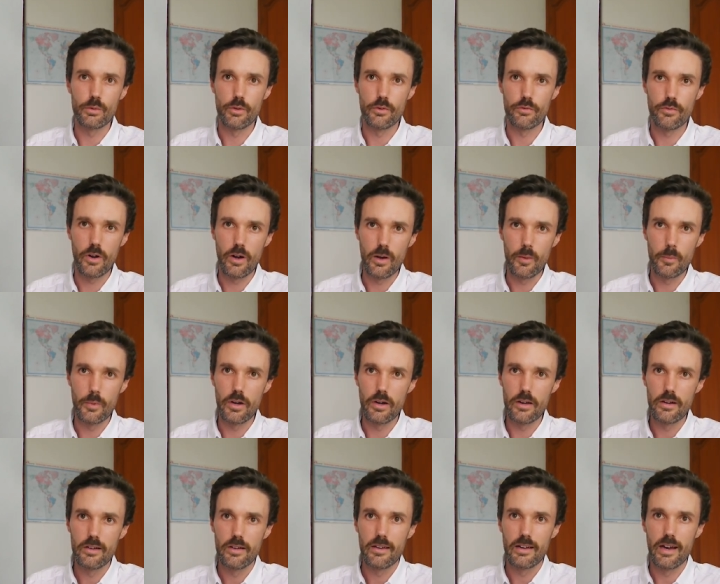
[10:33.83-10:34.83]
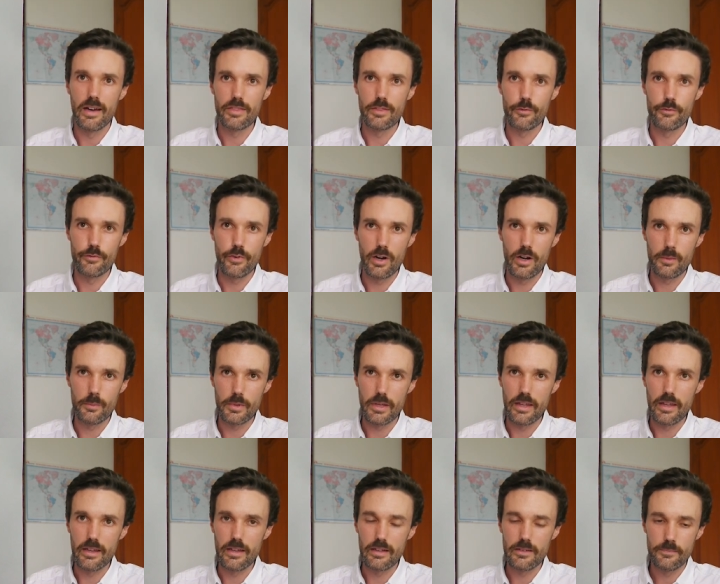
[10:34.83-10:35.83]
to a farmer at the farm
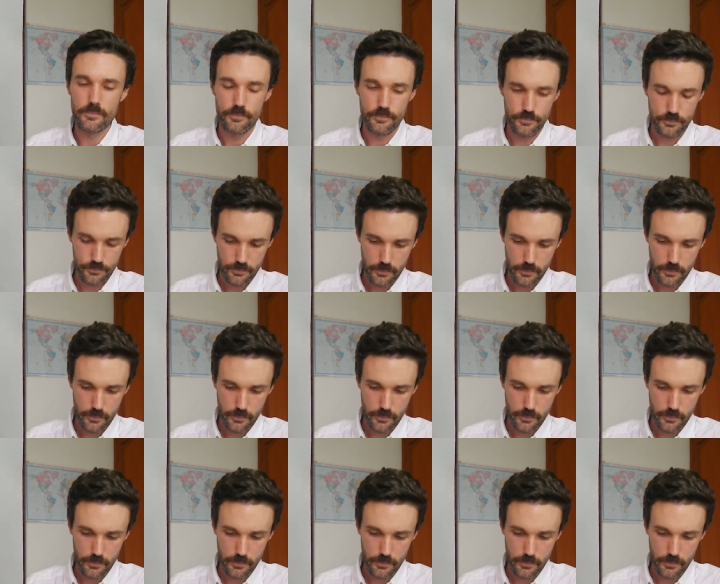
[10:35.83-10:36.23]
gate